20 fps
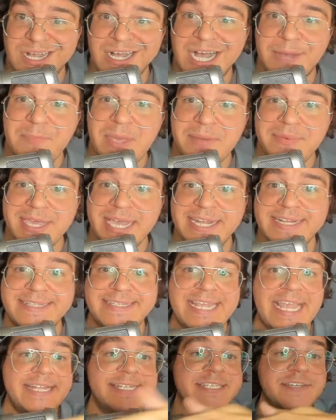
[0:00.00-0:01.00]
maybe
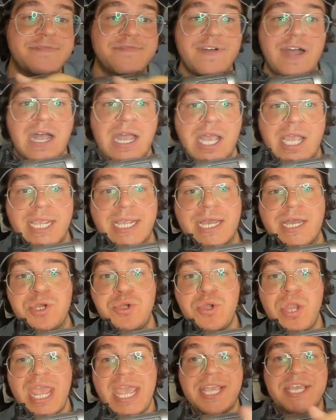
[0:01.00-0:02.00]
identifying a
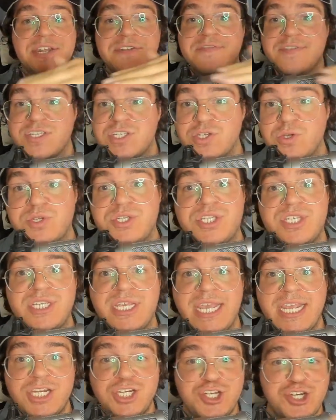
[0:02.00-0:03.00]
negative
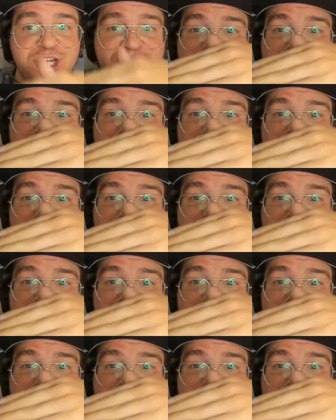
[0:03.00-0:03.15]
association